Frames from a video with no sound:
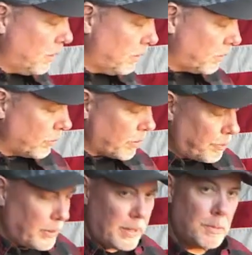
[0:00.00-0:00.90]
or a
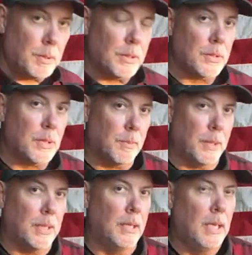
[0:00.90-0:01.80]
replacement or
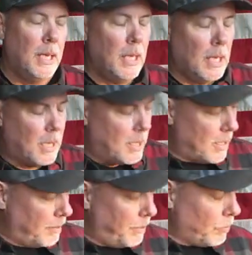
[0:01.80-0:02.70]
something,
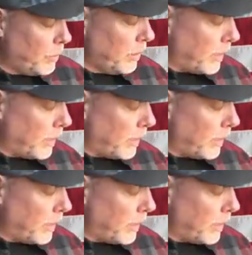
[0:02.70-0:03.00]
it'd be really